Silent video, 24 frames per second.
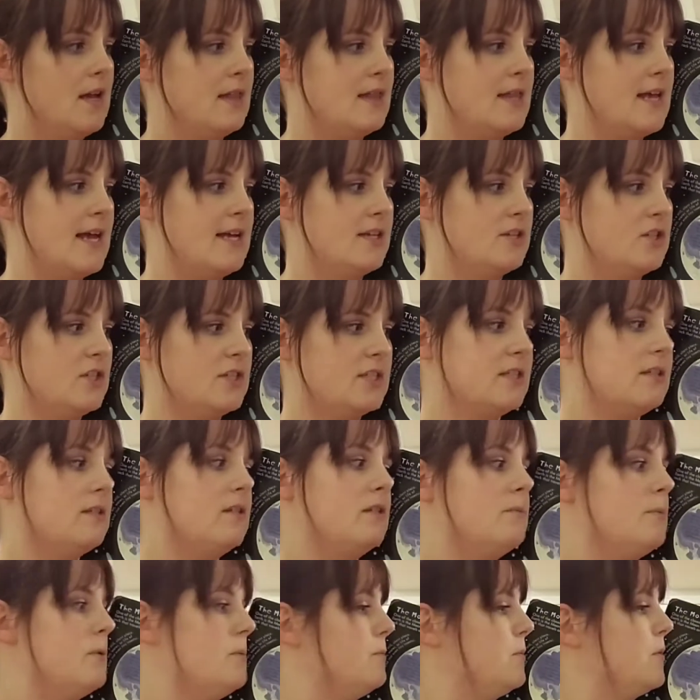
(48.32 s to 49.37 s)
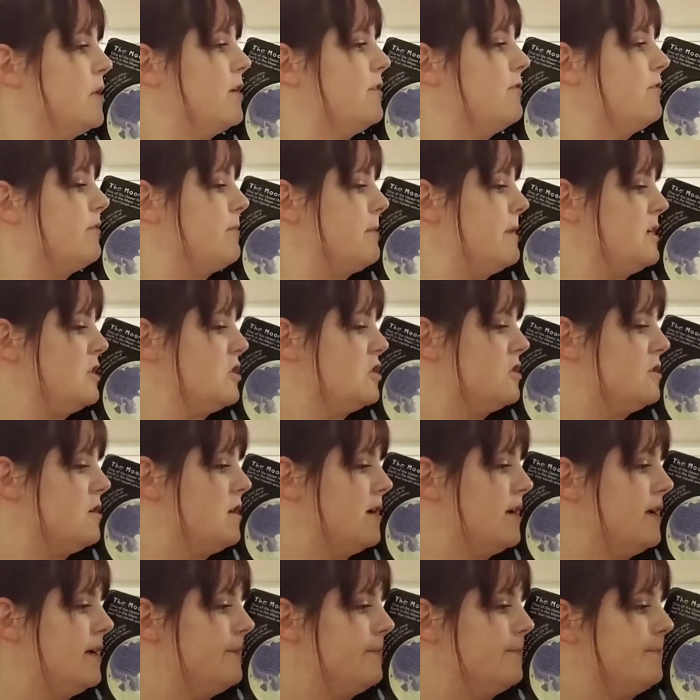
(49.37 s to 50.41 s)
It has just a little bit more information
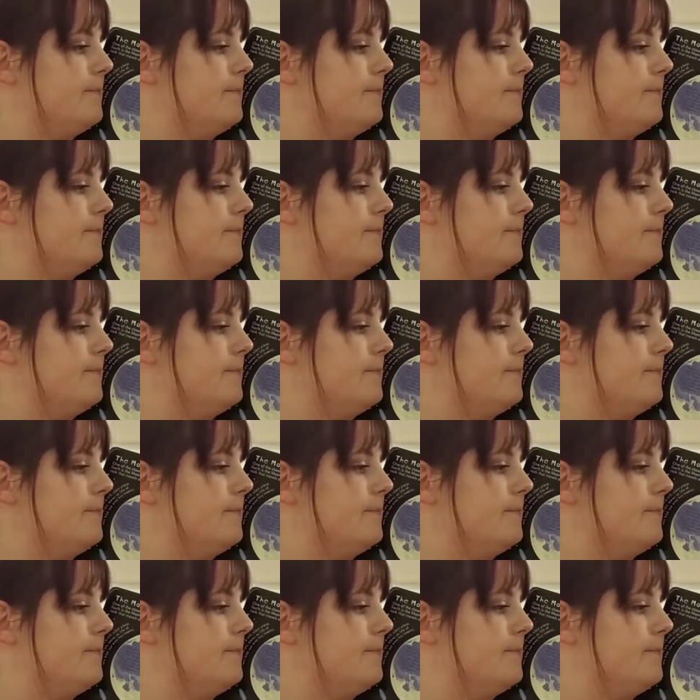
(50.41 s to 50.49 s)
on it.